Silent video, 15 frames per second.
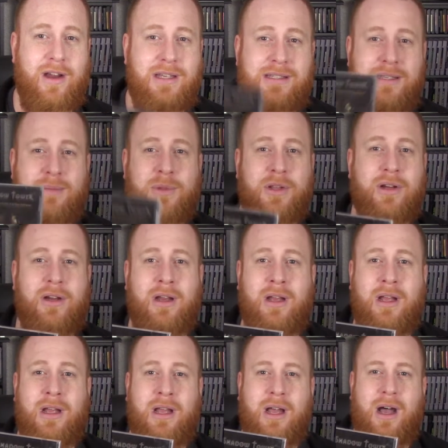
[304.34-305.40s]
similar.
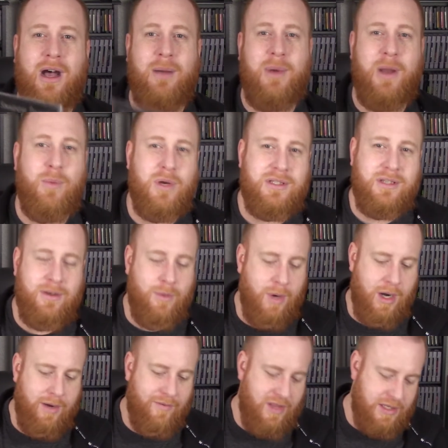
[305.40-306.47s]
I wasn't
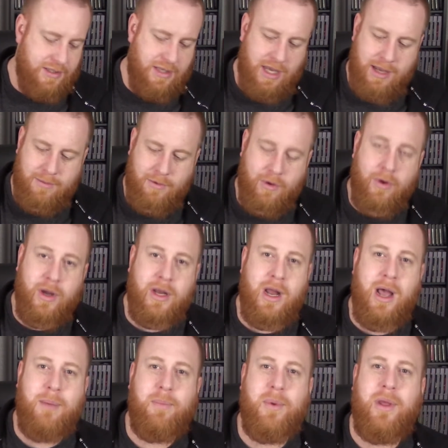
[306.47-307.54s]
aware of this game growing
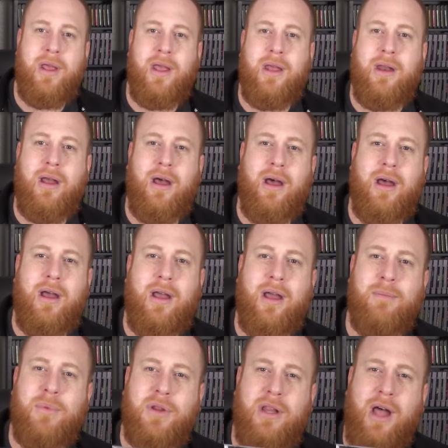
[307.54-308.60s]
up.
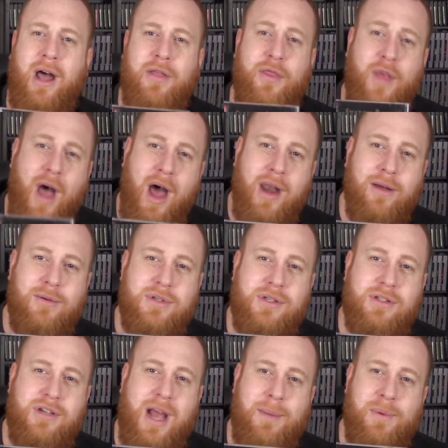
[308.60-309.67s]
I thought it was a
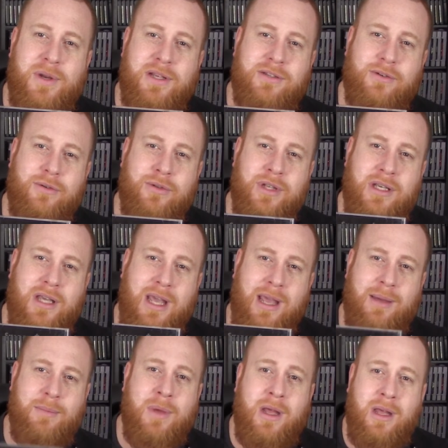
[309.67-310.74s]
Japanese only
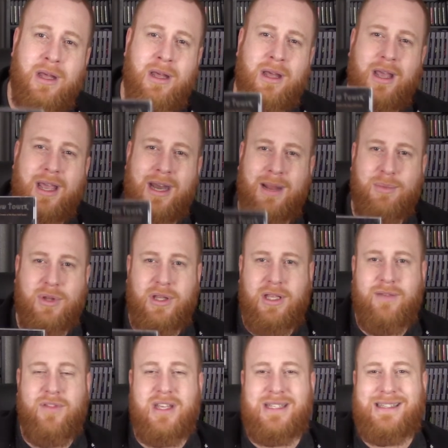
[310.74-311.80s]
game, and I
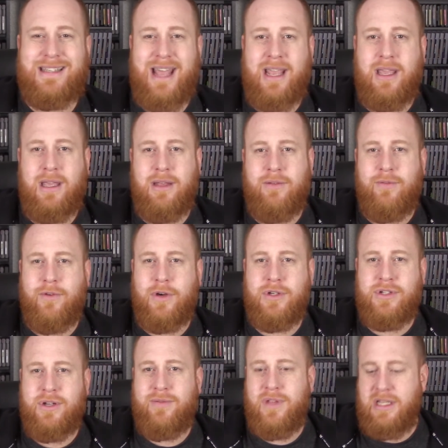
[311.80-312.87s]
believe the second
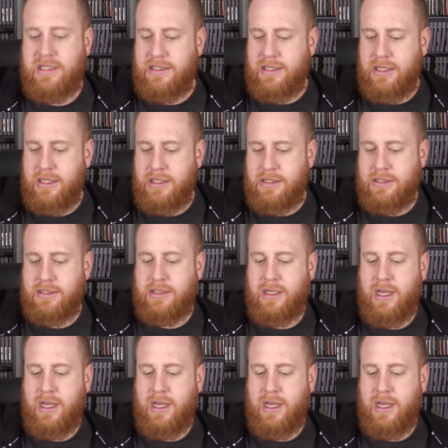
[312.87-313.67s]
version of this is